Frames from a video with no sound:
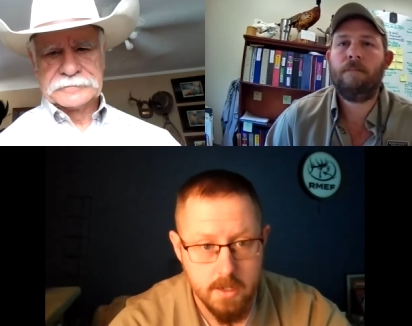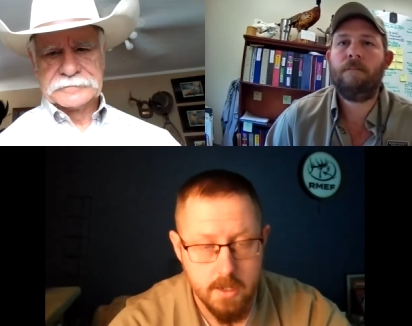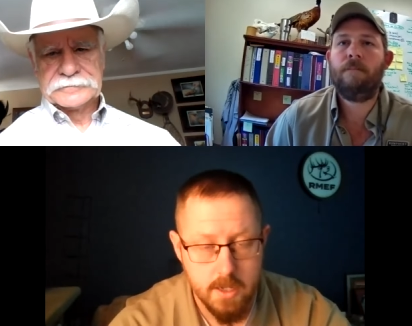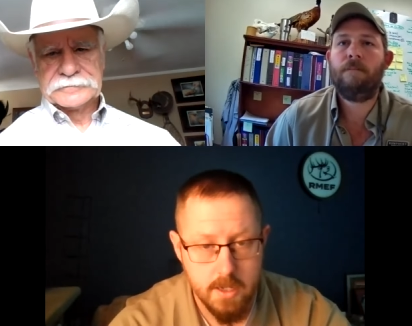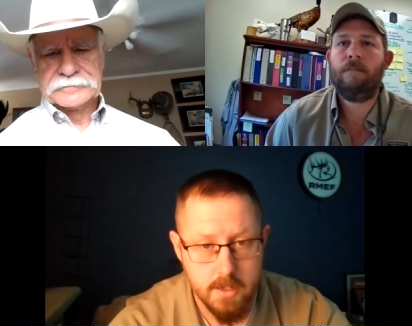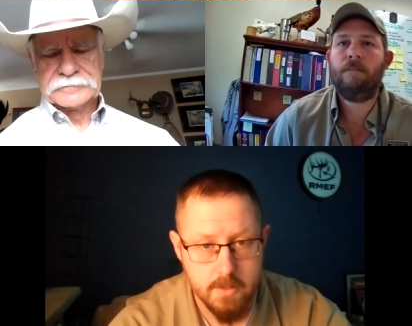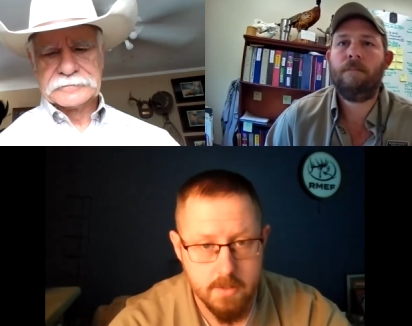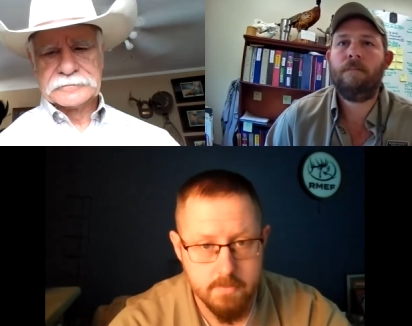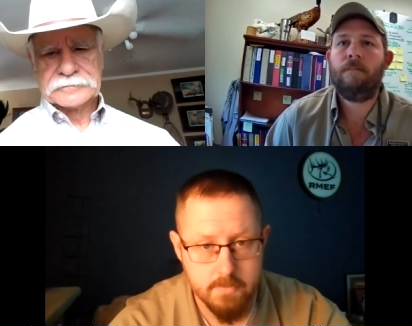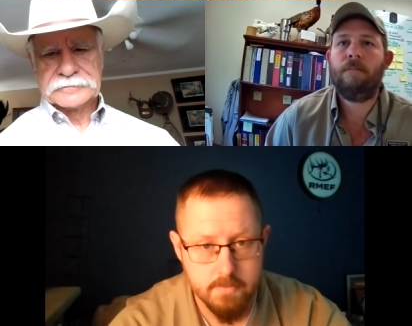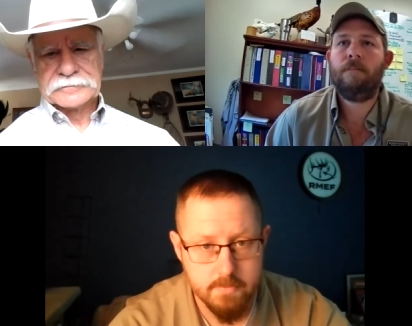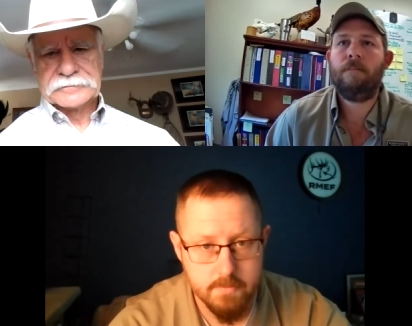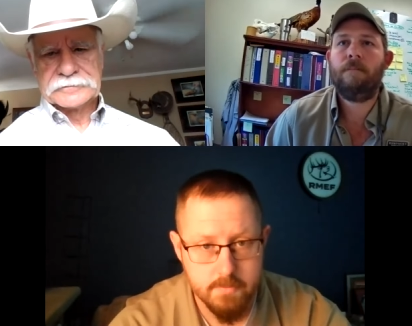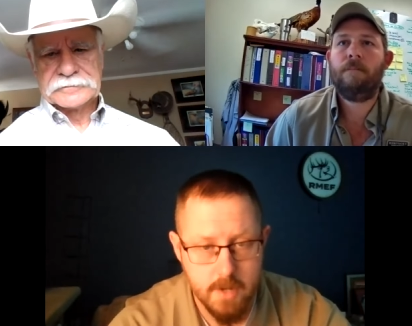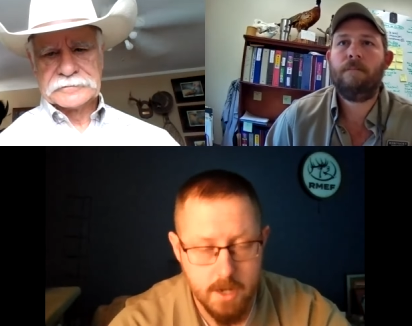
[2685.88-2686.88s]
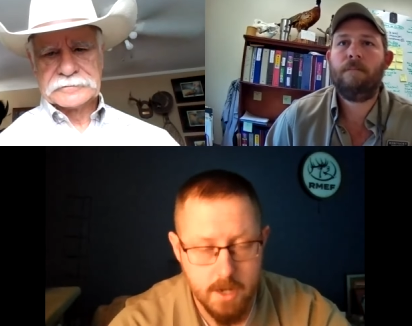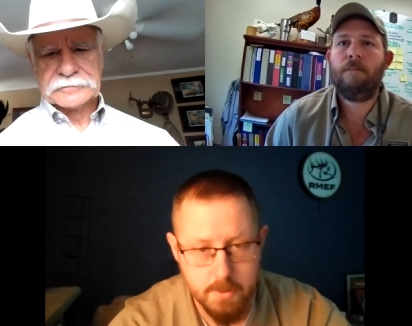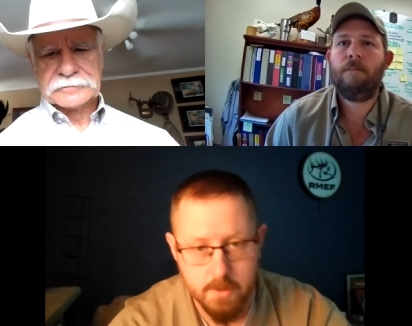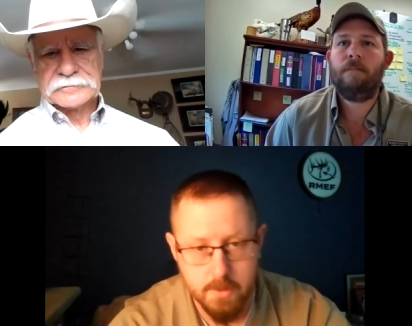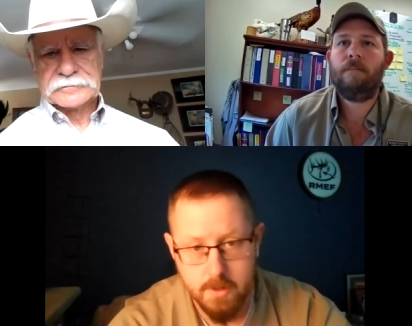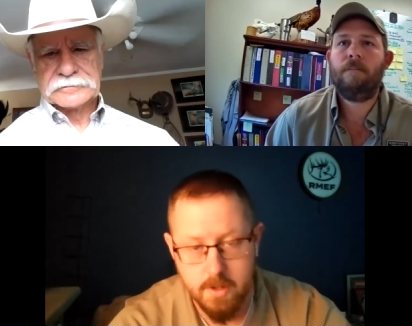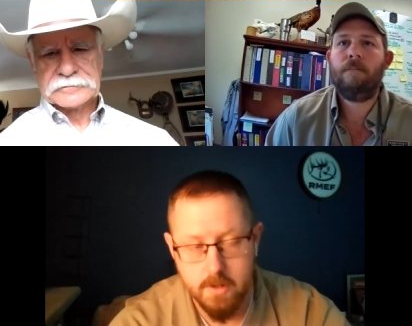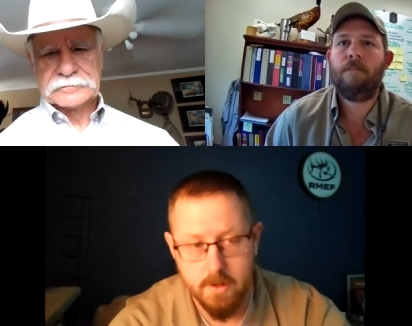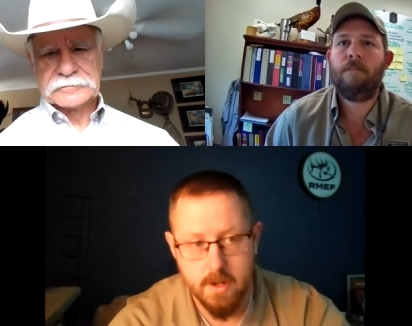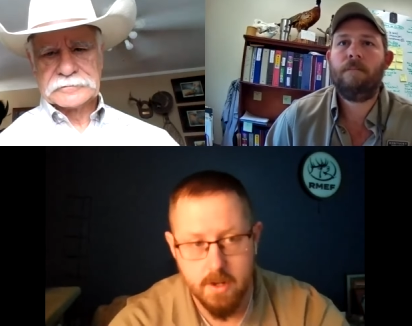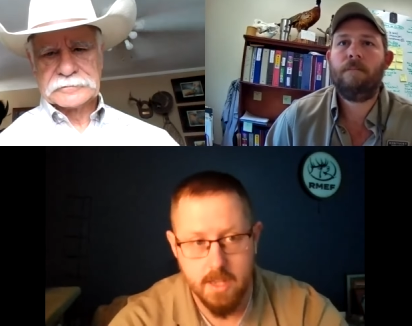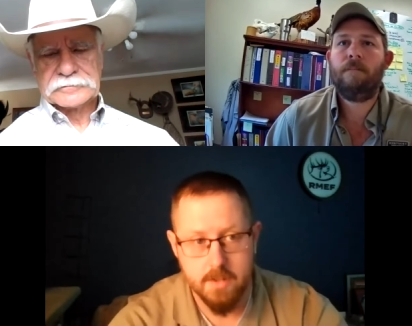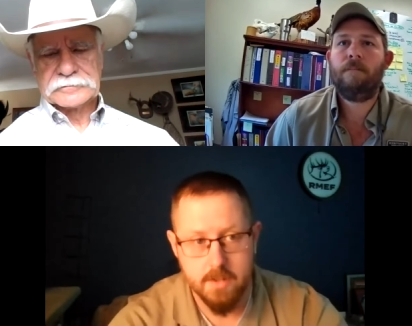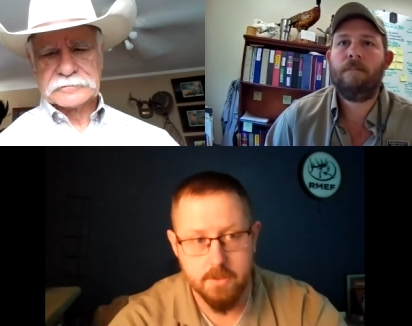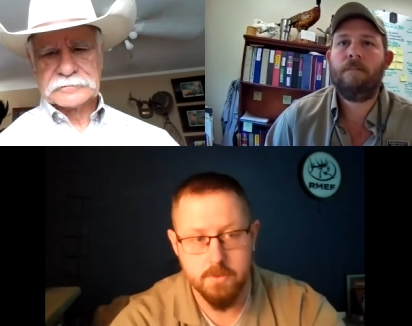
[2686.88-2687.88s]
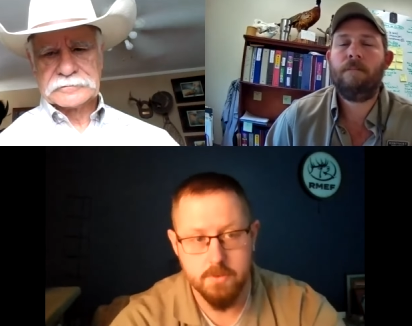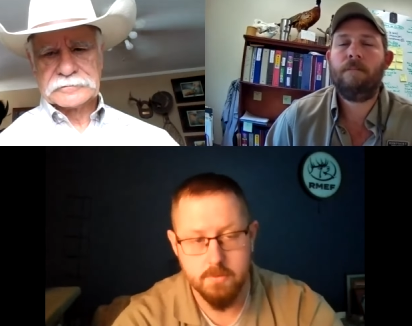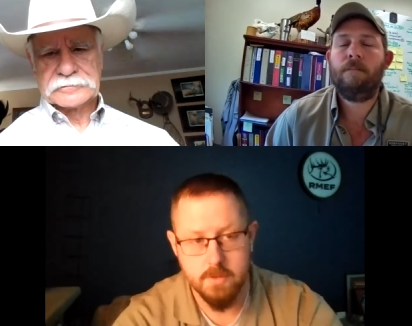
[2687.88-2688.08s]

Speaker 1: And I will reiterate, I do.